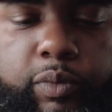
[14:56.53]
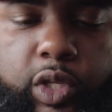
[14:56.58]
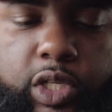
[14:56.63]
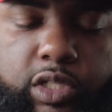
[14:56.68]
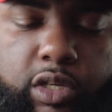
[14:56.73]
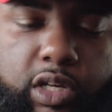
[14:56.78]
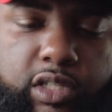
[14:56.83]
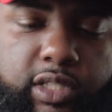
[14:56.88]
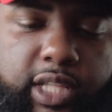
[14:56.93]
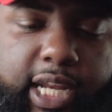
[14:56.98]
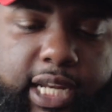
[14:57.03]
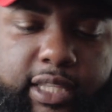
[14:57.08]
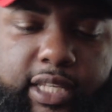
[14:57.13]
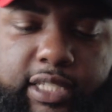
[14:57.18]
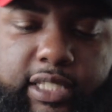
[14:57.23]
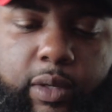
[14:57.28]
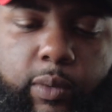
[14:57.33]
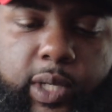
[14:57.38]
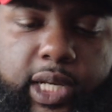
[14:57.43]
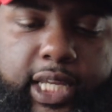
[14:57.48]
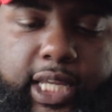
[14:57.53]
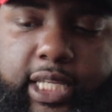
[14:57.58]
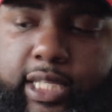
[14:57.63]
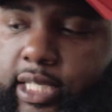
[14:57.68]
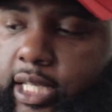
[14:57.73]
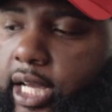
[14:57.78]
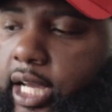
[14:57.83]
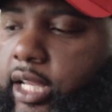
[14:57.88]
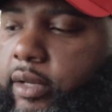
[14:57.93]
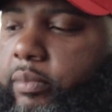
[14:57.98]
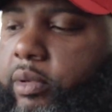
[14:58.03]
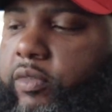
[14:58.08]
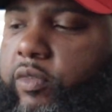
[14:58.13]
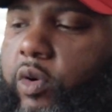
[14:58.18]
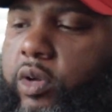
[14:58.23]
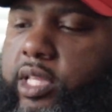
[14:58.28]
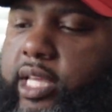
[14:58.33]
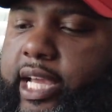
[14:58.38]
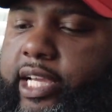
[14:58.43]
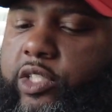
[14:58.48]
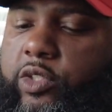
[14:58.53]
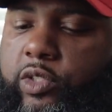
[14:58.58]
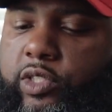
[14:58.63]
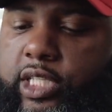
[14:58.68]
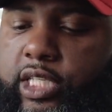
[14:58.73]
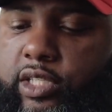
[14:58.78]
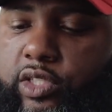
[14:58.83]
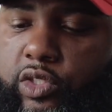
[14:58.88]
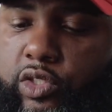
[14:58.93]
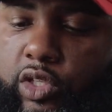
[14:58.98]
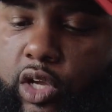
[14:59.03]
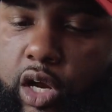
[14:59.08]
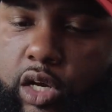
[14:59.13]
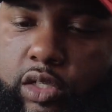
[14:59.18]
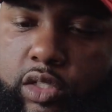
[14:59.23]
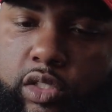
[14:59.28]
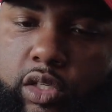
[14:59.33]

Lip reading: So there's a lot of things I want to get done before the actual season starts.